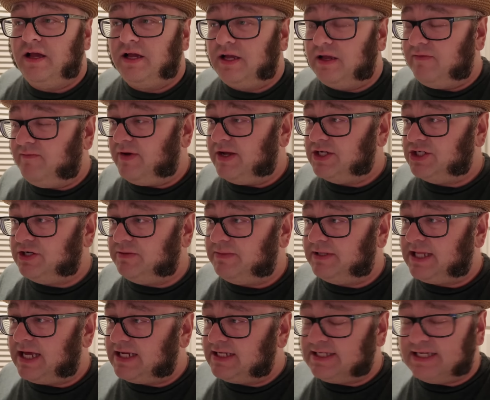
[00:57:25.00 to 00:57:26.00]
convention.
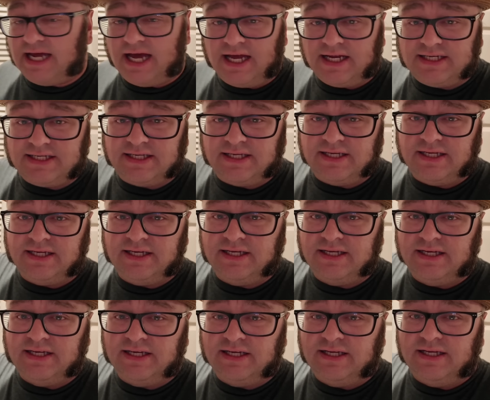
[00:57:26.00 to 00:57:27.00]
But that is not
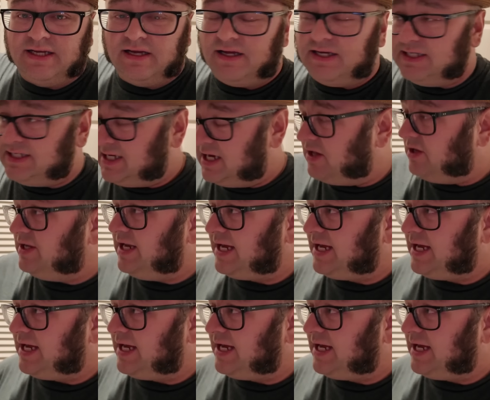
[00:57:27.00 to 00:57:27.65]
until